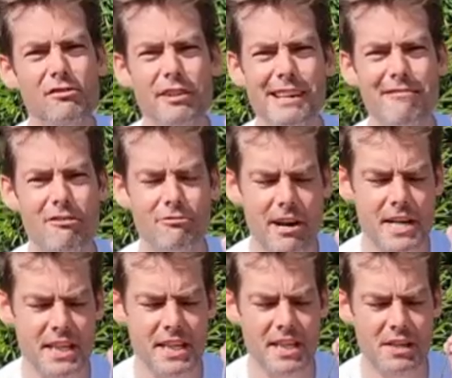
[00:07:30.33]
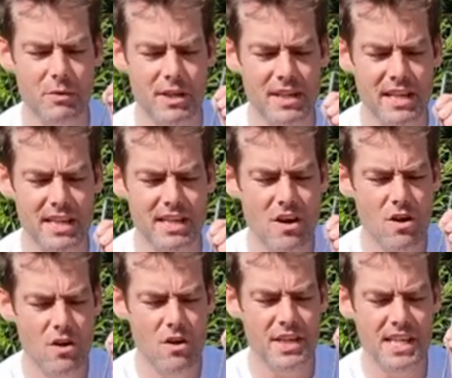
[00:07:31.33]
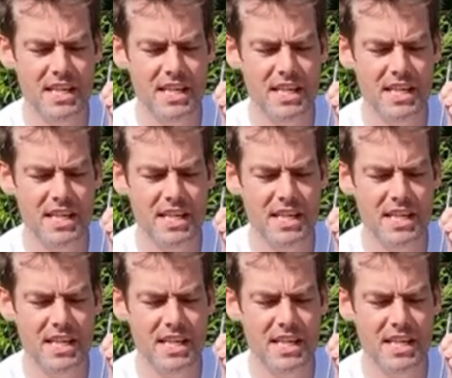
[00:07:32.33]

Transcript: Very refreshing, just what you need on